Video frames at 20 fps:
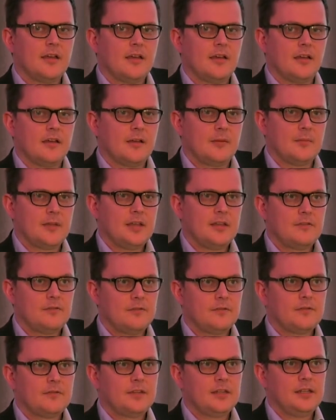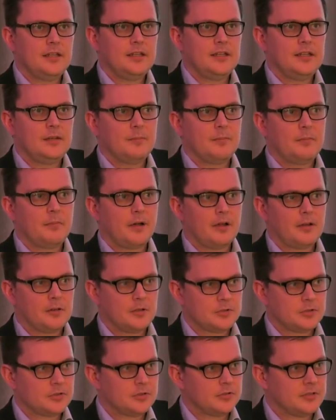if the
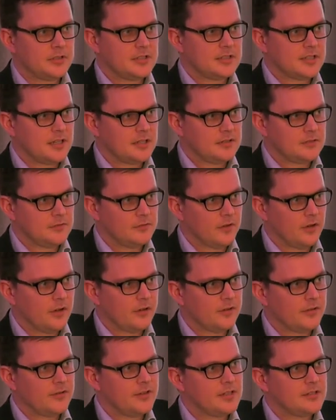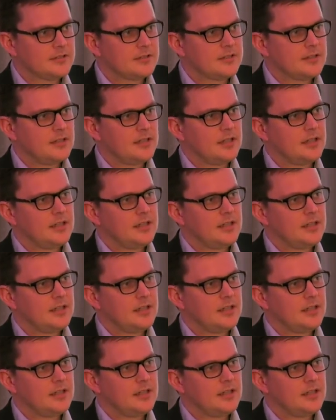biological intended father is